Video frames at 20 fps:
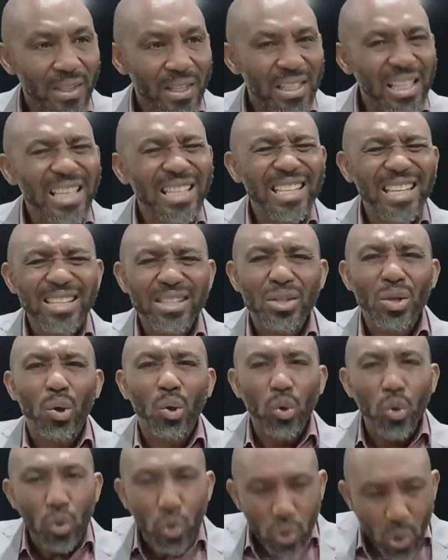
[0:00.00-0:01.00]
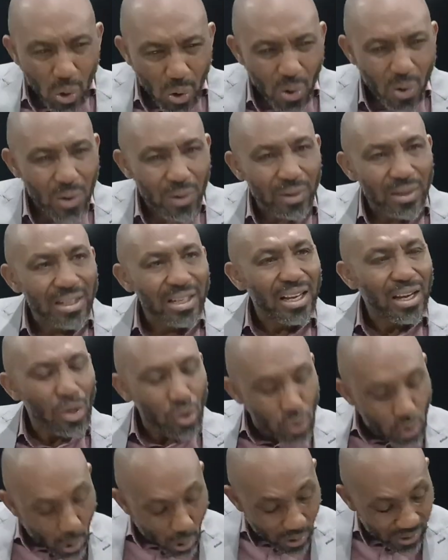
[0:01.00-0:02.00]
This is the Lord,
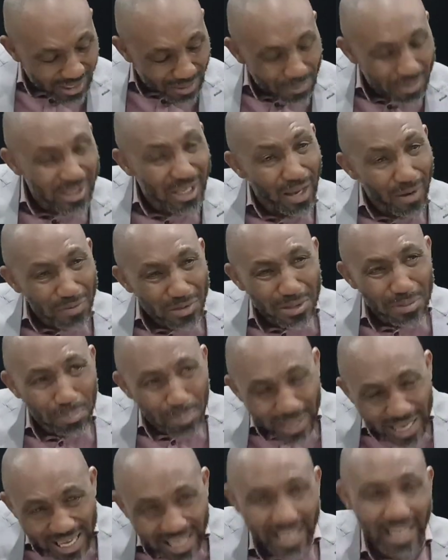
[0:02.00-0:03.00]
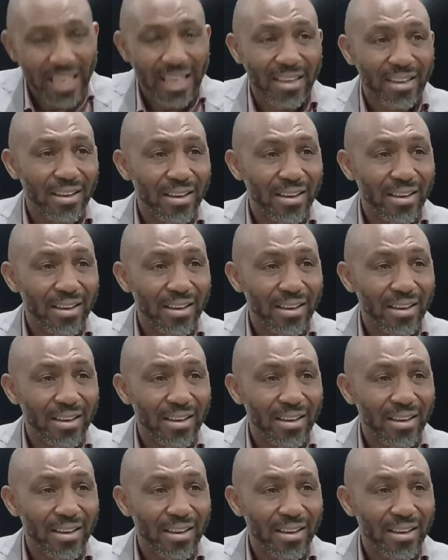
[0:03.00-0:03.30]
God Himself speaking.